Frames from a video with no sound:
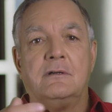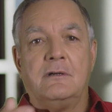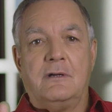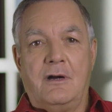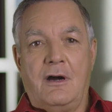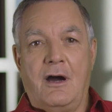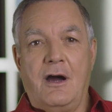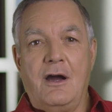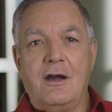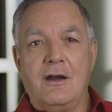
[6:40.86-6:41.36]

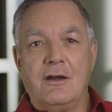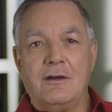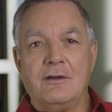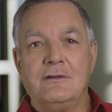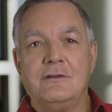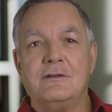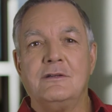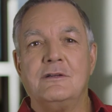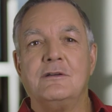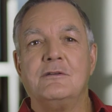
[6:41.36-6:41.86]

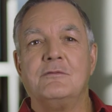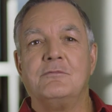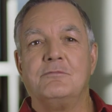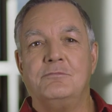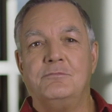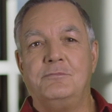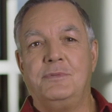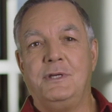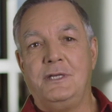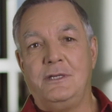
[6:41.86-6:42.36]
R,
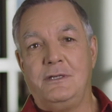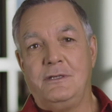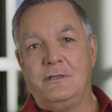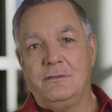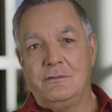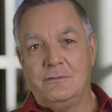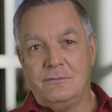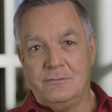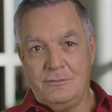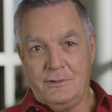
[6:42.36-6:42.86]
be
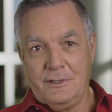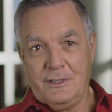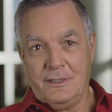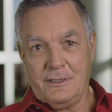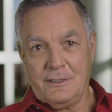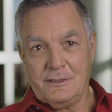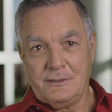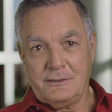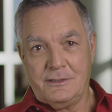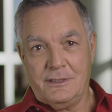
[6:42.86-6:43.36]

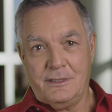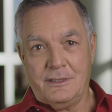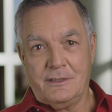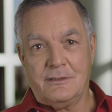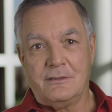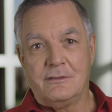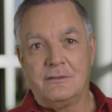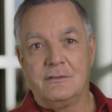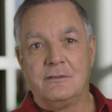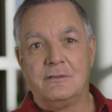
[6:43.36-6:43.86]
realistic.
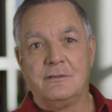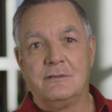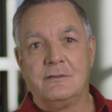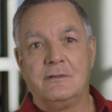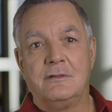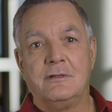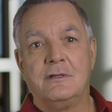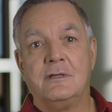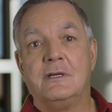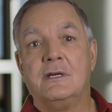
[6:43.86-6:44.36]

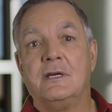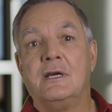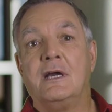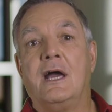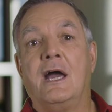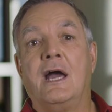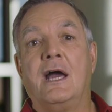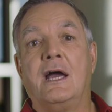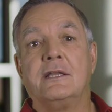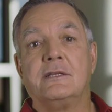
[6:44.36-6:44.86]

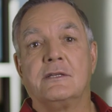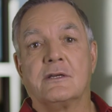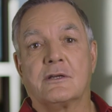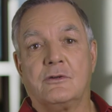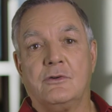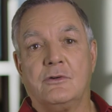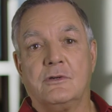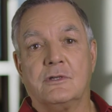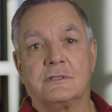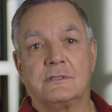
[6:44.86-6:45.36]
And of
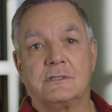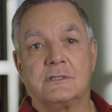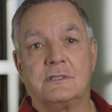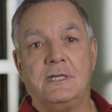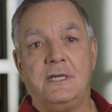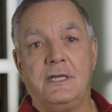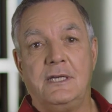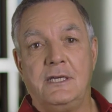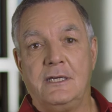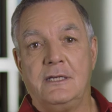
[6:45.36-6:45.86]
course,
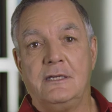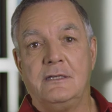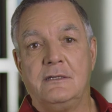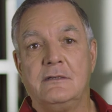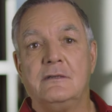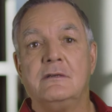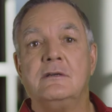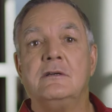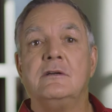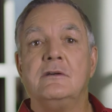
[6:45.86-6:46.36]
T,
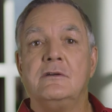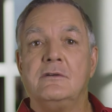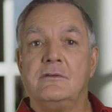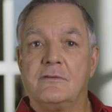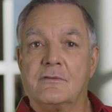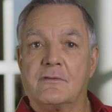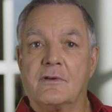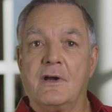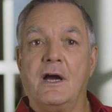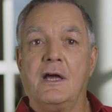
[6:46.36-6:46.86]

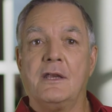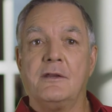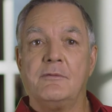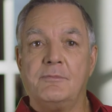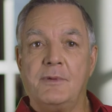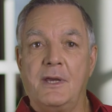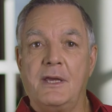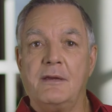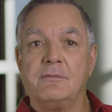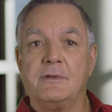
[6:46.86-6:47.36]
you've got to
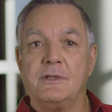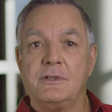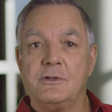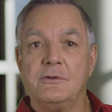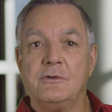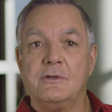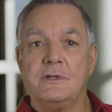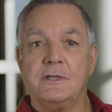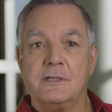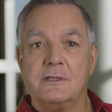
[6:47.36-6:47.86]
be able to
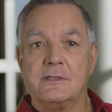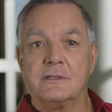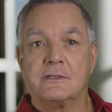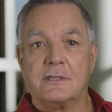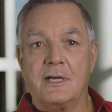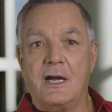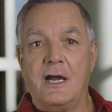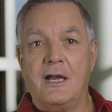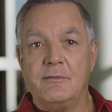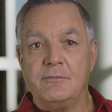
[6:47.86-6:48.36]
do it in the
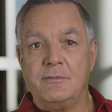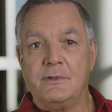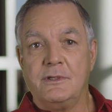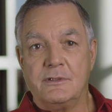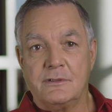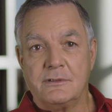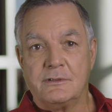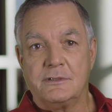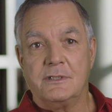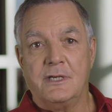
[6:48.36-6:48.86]
time
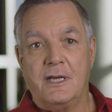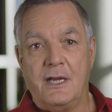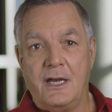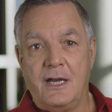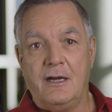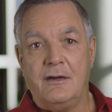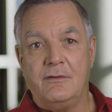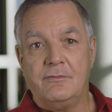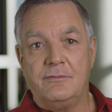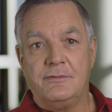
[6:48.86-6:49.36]
that you
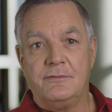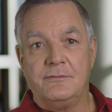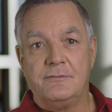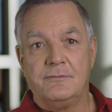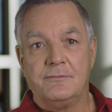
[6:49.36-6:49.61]
have.